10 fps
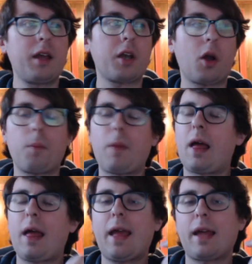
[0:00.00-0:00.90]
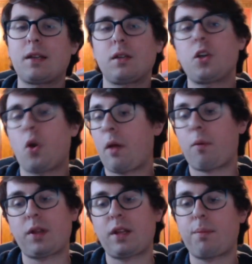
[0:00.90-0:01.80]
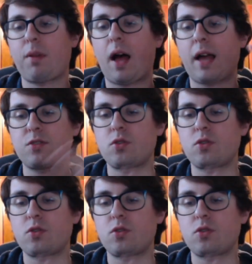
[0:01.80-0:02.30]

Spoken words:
You know, and that really applies